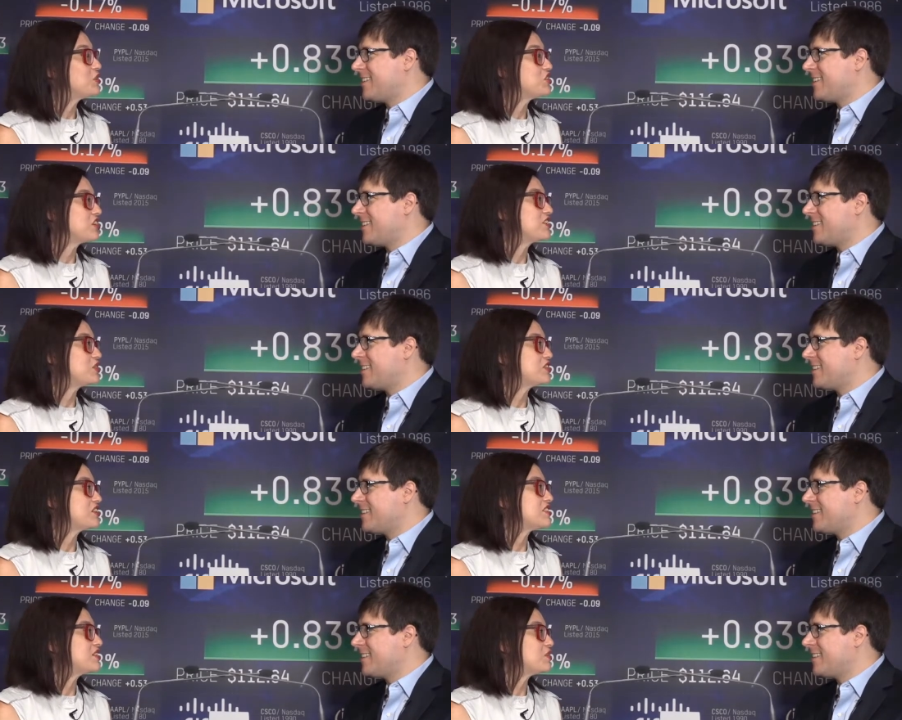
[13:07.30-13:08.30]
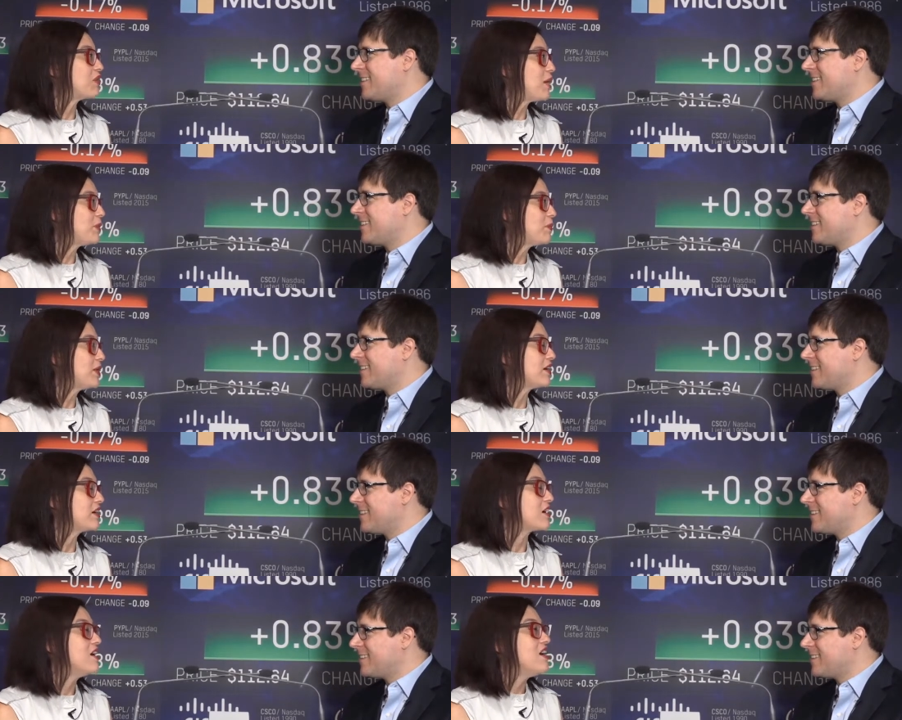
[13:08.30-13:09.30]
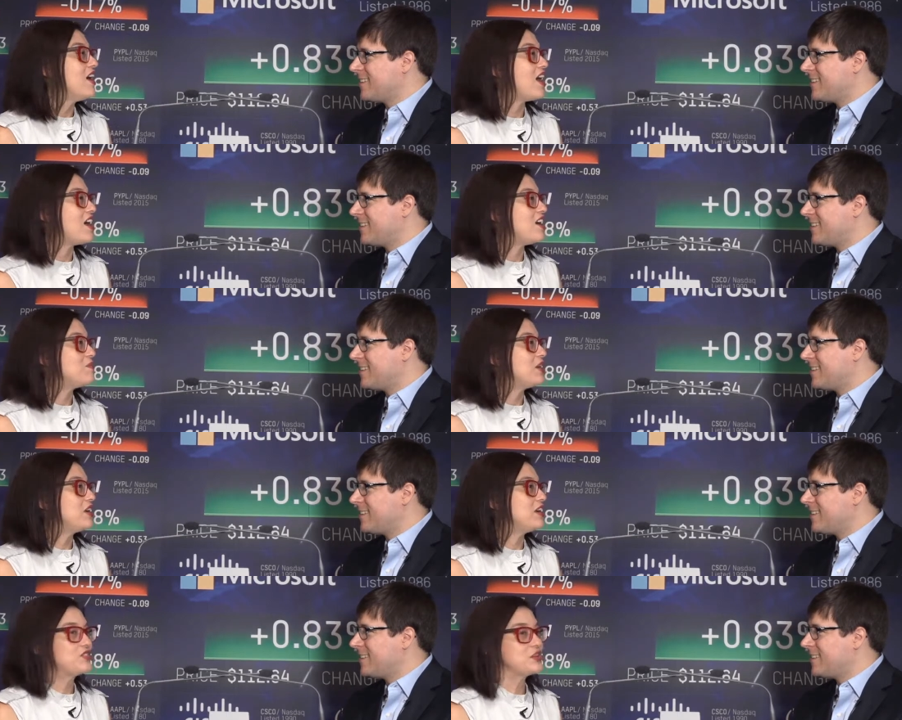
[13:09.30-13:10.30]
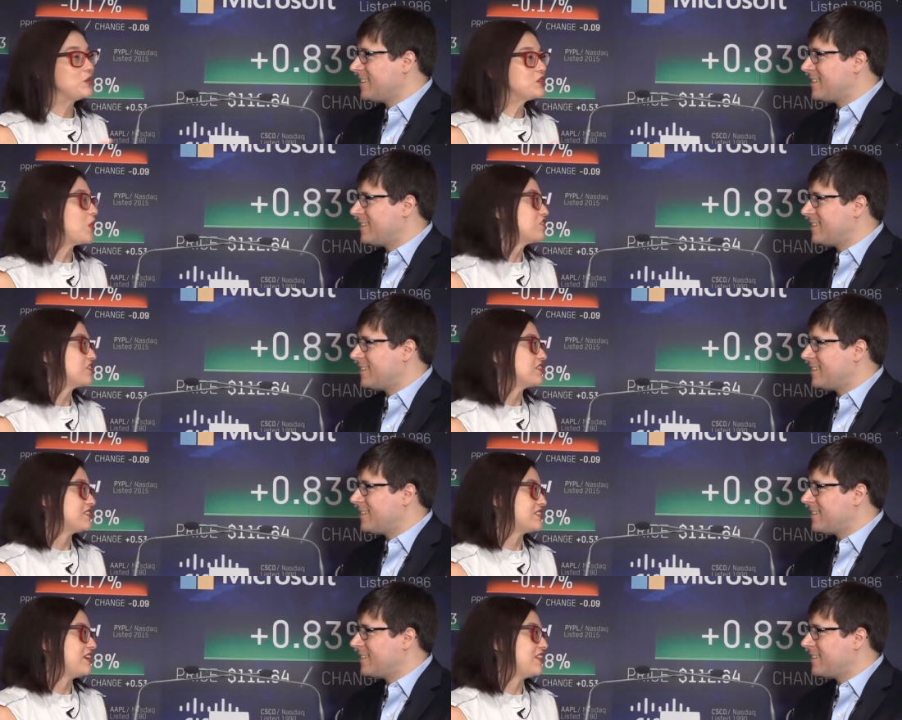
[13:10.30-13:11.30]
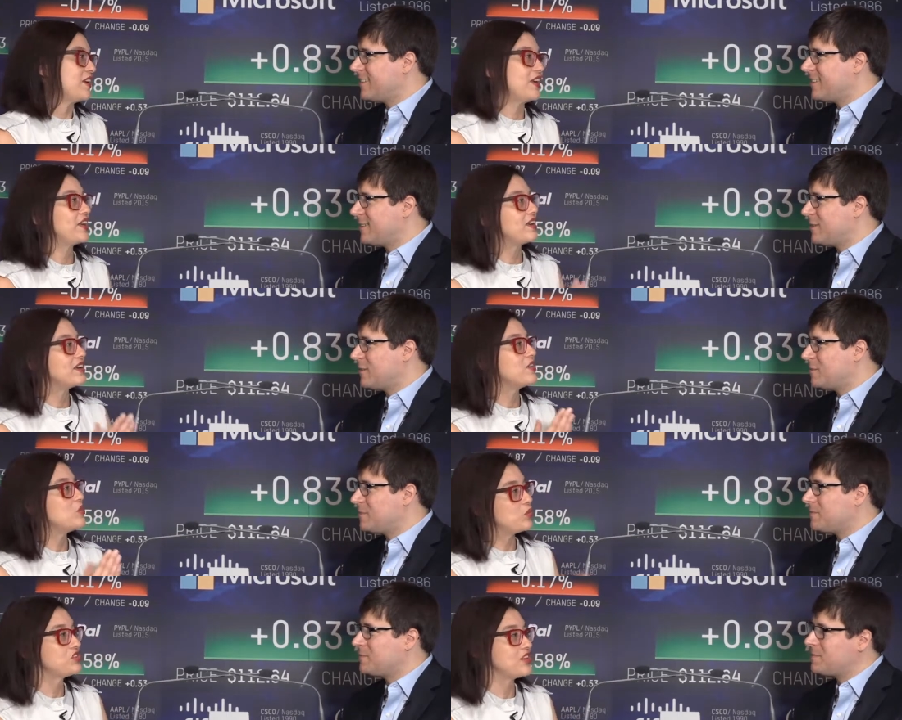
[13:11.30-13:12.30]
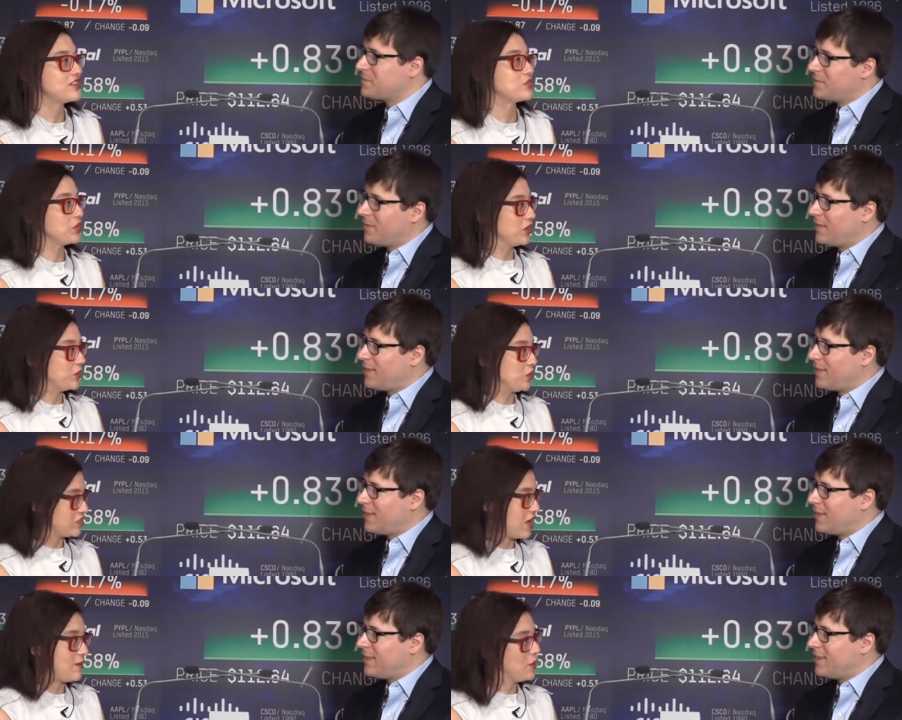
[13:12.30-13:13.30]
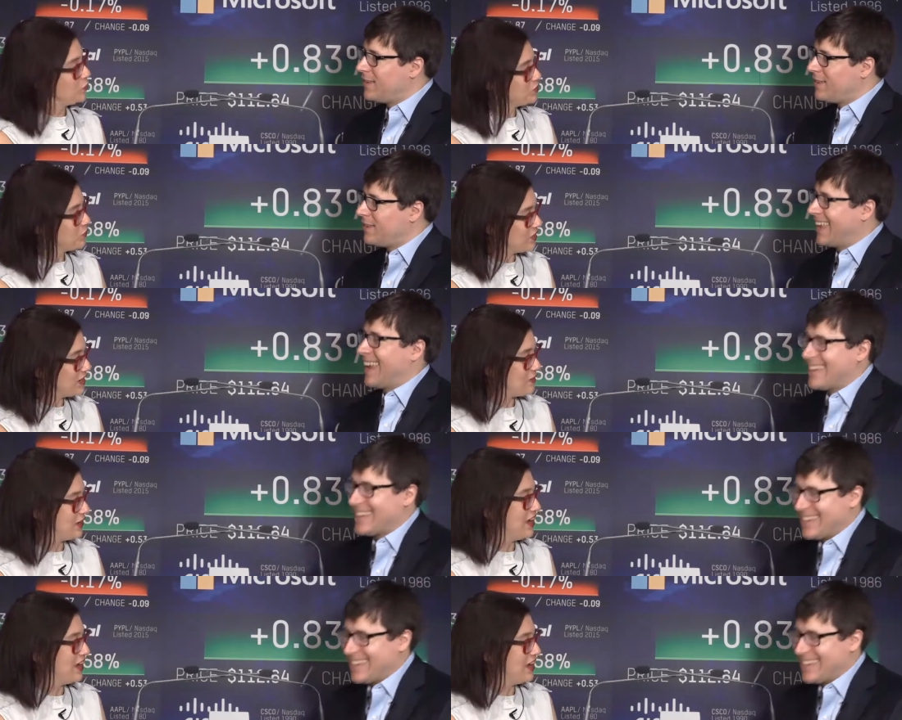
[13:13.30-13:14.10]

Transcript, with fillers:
Speaker 1: Richard, as we start to wrap up here, um, if someone's watching this and they think, Richard has a really cool job, I hope to one day be